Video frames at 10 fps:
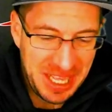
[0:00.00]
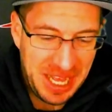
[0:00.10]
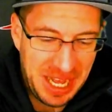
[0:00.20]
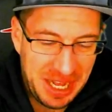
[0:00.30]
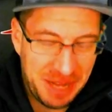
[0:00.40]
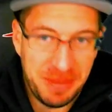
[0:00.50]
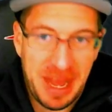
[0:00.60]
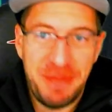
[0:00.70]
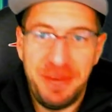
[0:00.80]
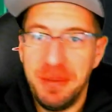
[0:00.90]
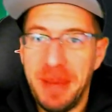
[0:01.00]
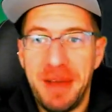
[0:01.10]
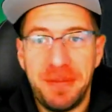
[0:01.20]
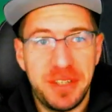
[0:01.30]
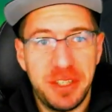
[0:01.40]
I feel
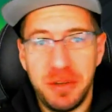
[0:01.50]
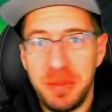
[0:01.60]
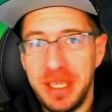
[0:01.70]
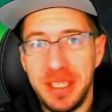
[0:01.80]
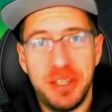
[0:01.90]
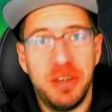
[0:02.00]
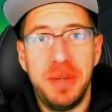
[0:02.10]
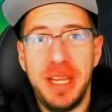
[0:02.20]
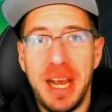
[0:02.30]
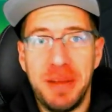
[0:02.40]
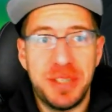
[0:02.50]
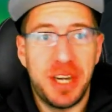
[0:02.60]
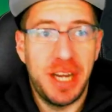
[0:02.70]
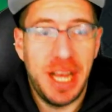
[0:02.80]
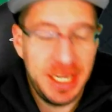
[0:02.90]
bad for Toby. Toby, I'm
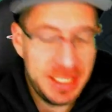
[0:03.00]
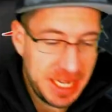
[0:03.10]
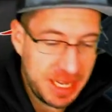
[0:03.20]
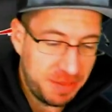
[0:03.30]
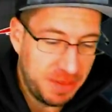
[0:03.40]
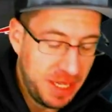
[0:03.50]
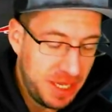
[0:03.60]
sorry ahead of time.